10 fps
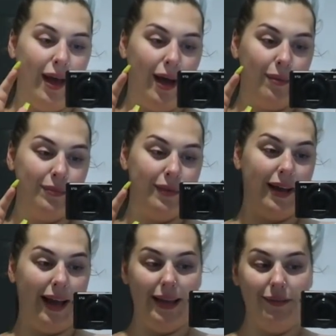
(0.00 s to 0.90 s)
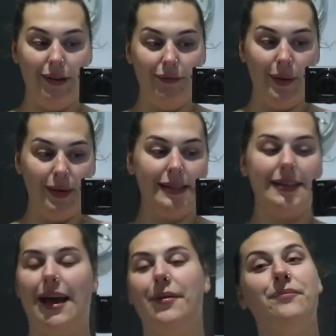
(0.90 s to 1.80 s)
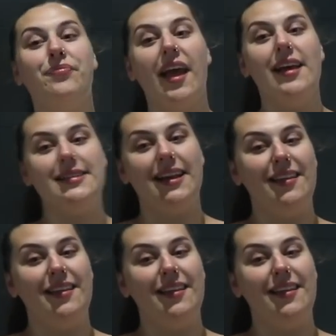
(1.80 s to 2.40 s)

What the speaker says: Are I even in focus? Yeah. Staying